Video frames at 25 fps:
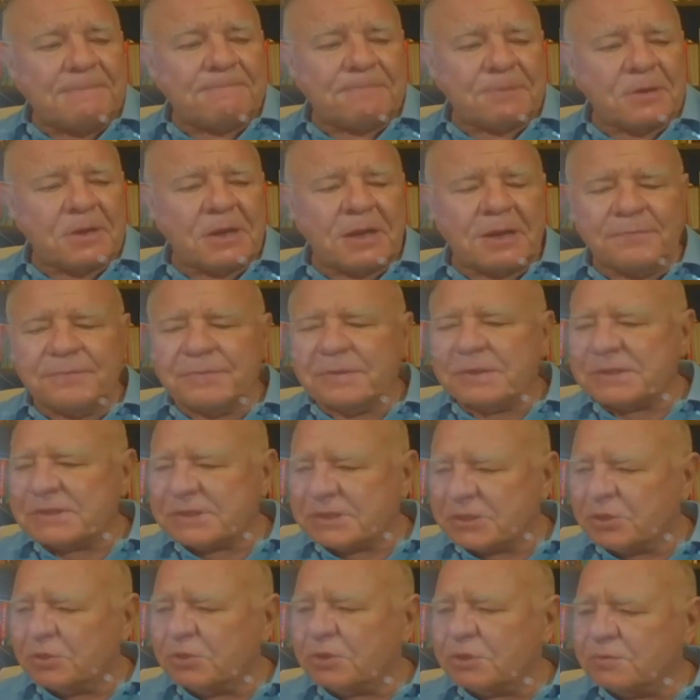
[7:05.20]
people
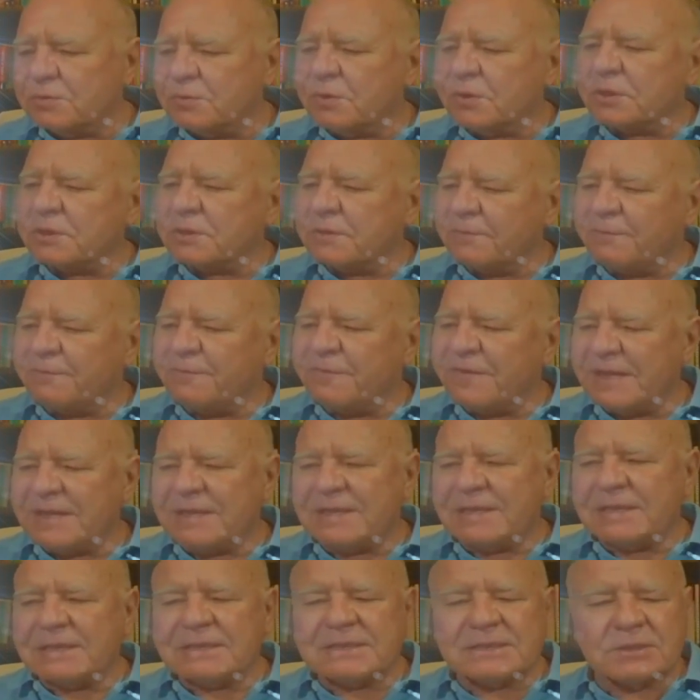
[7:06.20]
understood what the
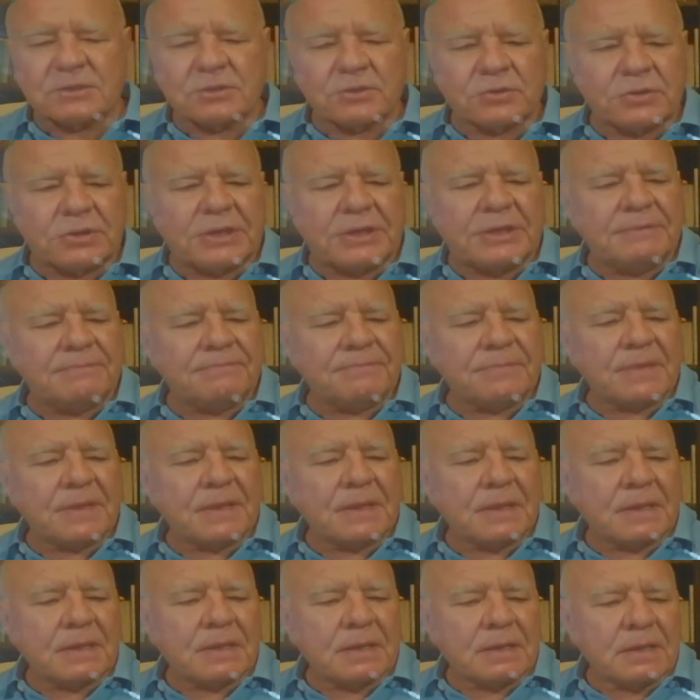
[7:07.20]
Fed is doing,
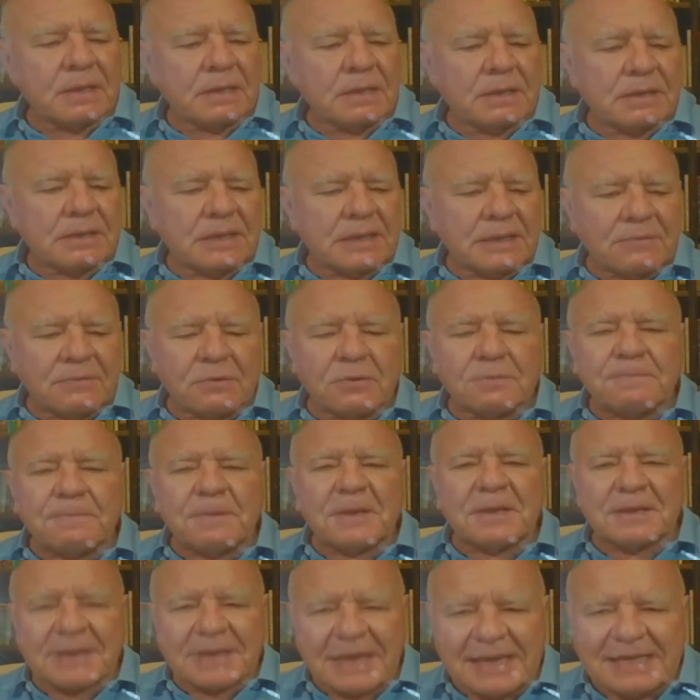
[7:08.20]
they would
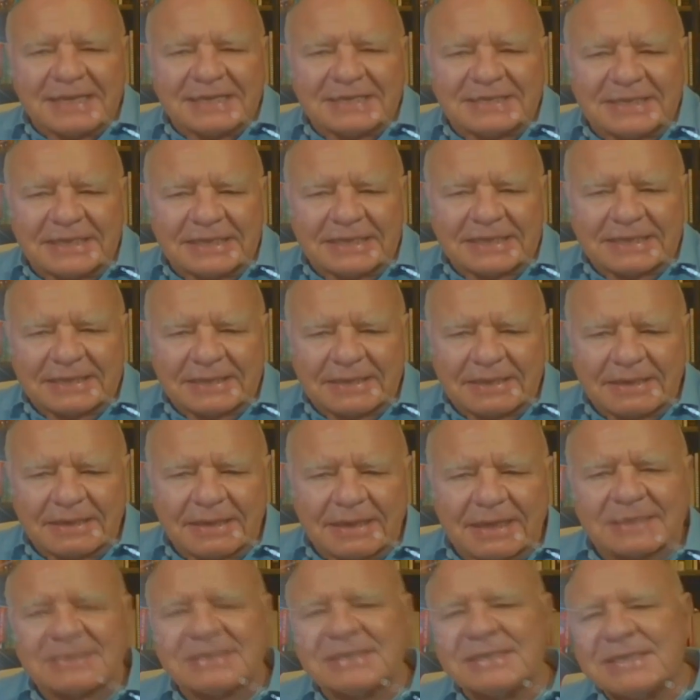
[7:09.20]
be against it.
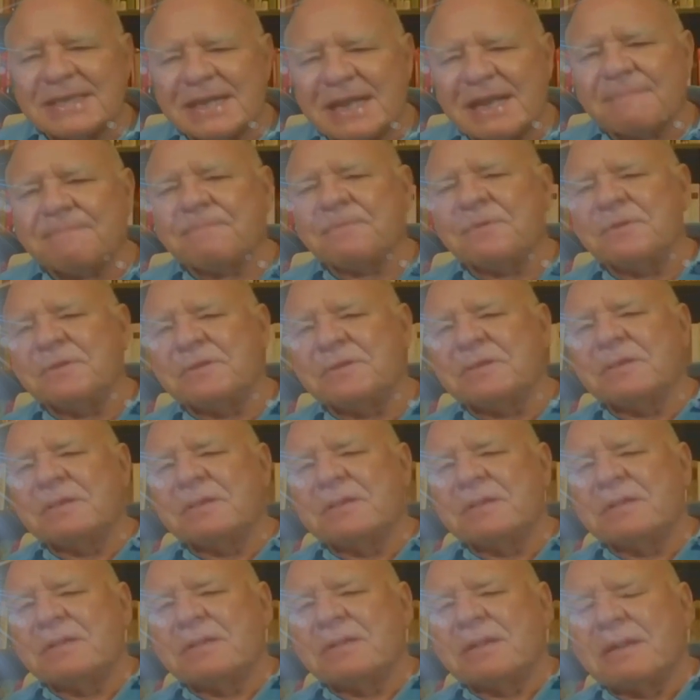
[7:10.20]
As it happened,
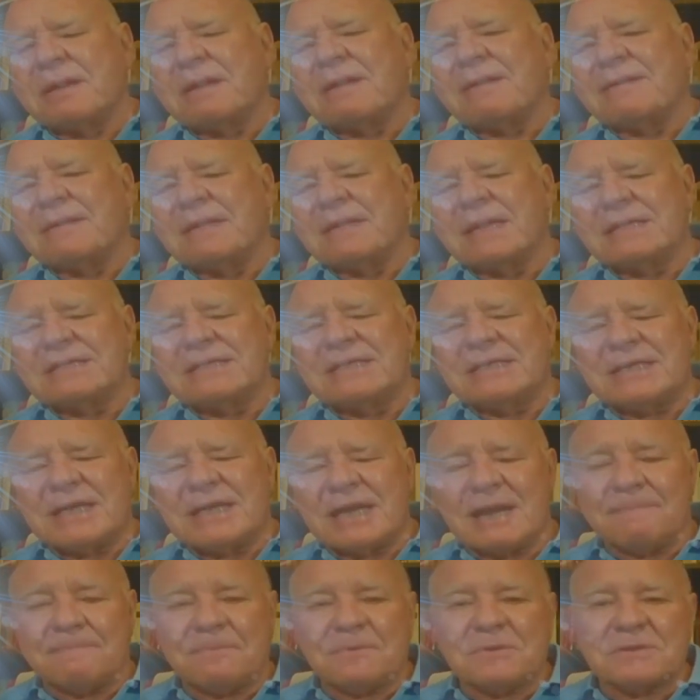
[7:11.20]
as it
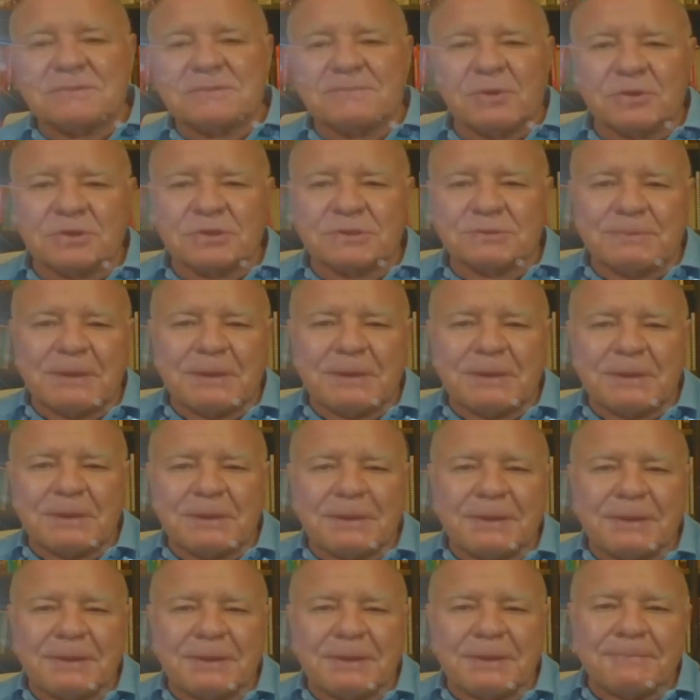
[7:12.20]
happens, most
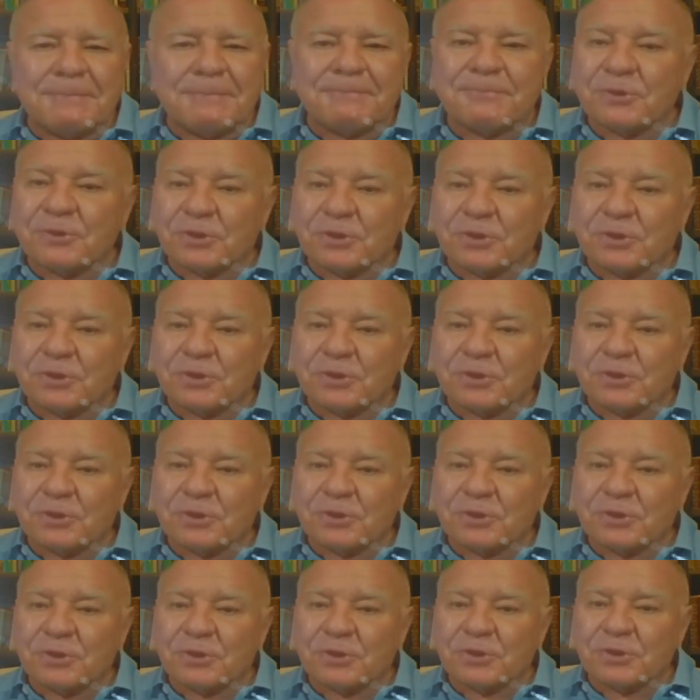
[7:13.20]
people don't
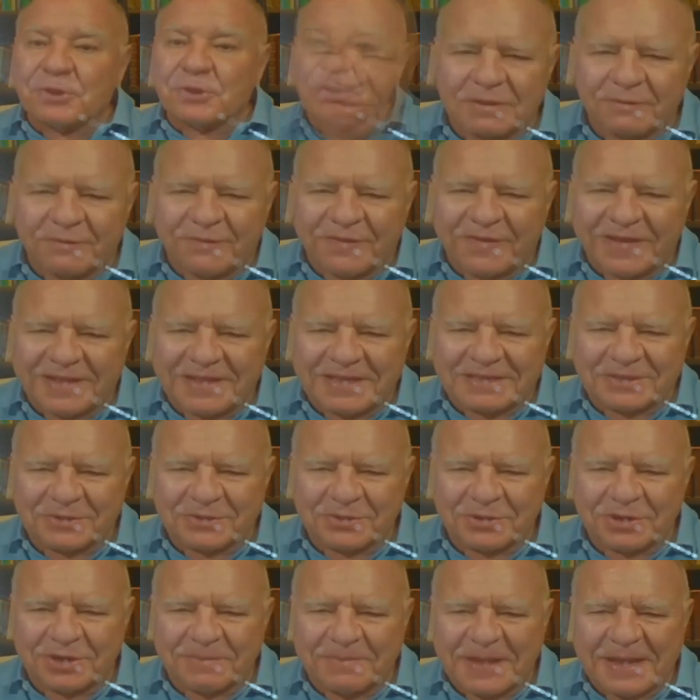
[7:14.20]
understand what the Fed
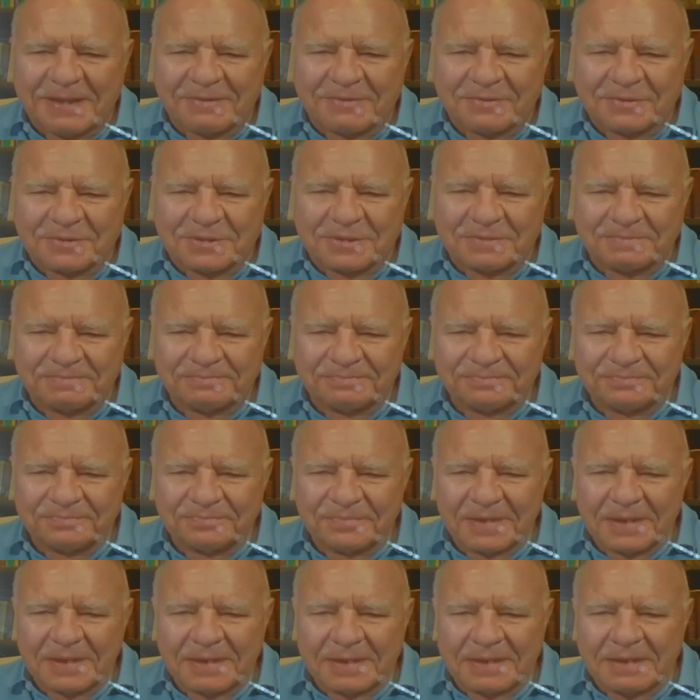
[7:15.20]
is all about.
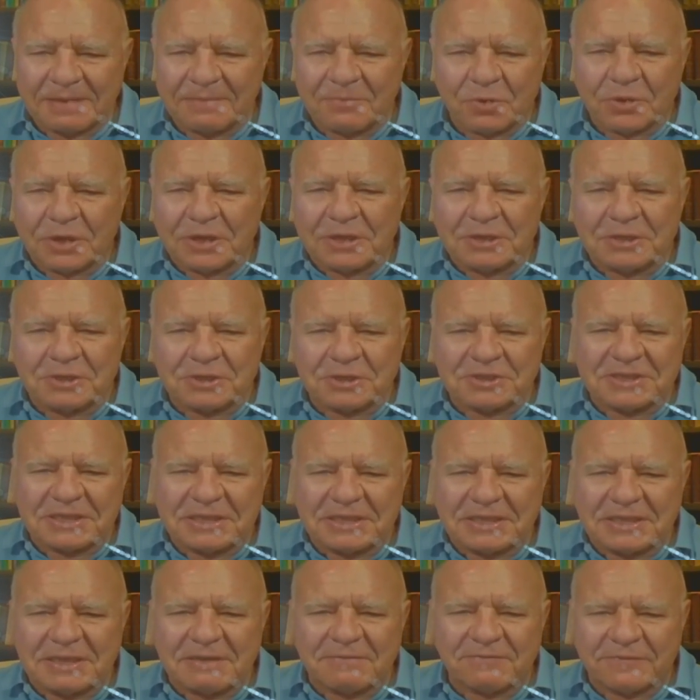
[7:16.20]
They're more
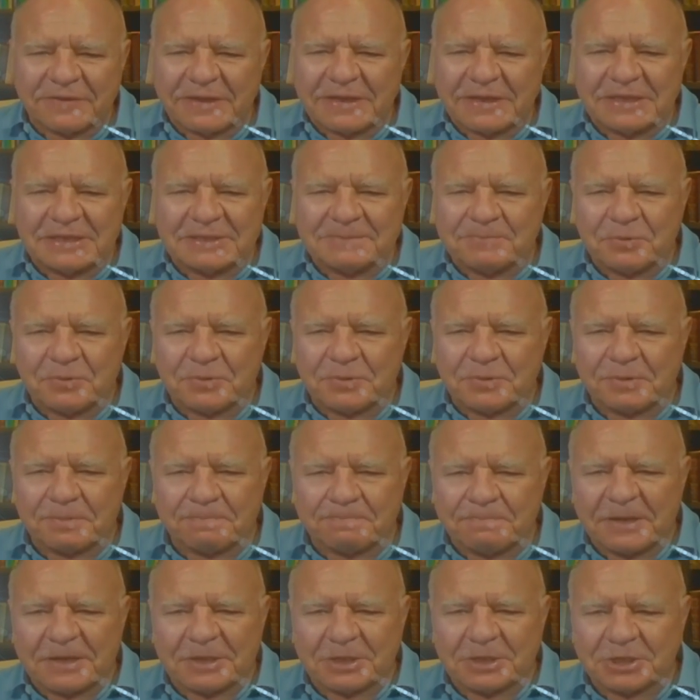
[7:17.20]
interested in
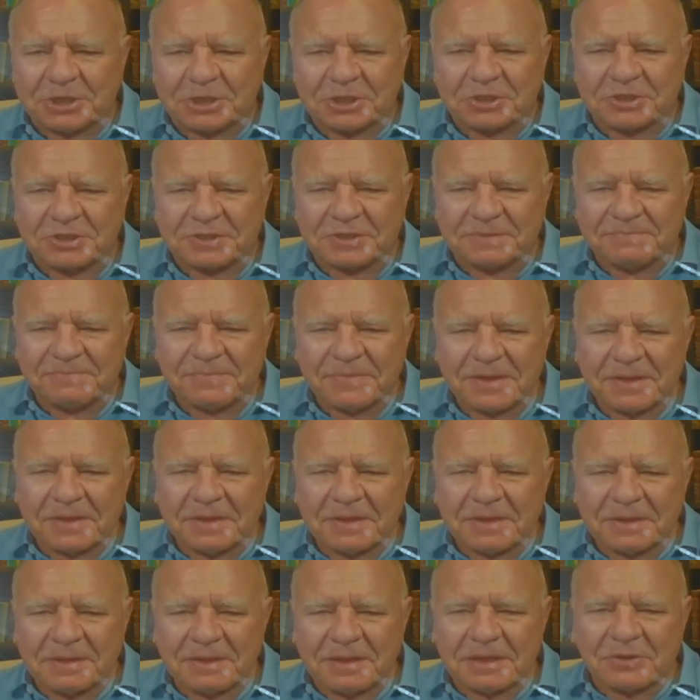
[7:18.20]
Facebook pictures
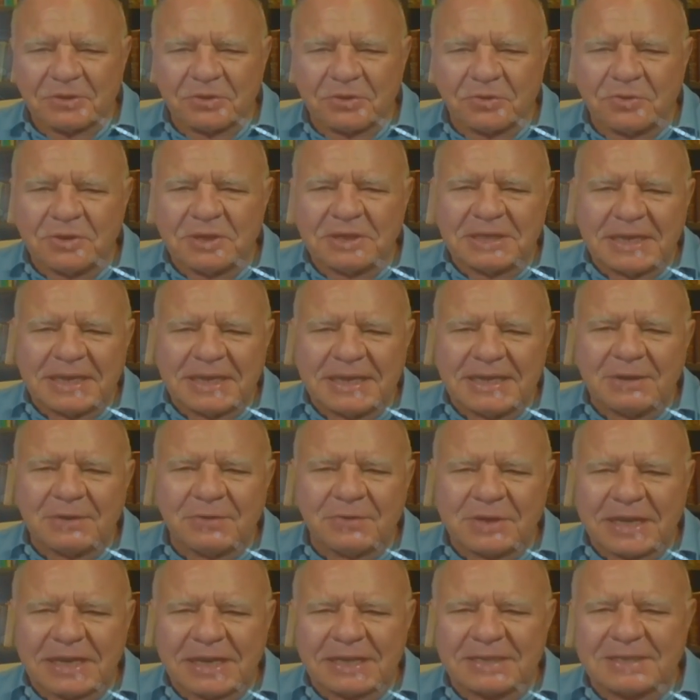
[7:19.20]
that right. only they
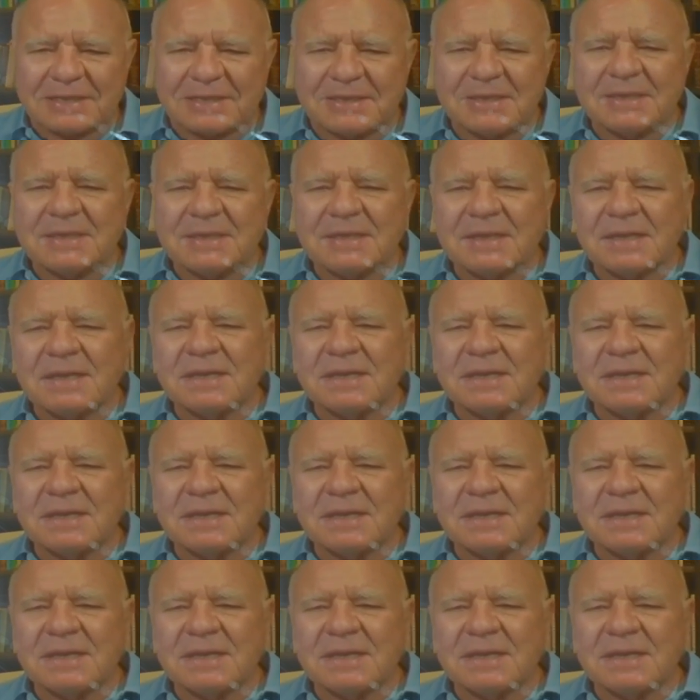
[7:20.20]
look at,